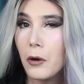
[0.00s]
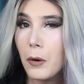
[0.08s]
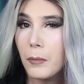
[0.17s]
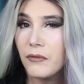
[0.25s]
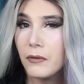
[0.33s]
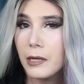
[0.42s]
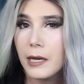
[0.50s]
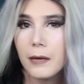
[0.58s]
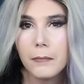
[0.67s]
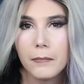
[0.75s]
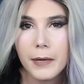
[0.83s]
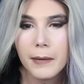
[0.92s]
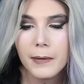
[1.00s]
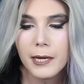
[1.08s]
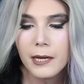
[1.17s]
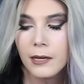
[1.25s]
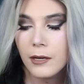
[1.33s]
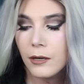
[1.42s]
hopefully,
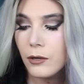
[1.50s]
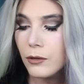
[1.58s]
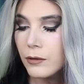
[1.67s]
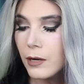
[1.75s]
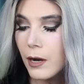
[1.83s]
maybe. Who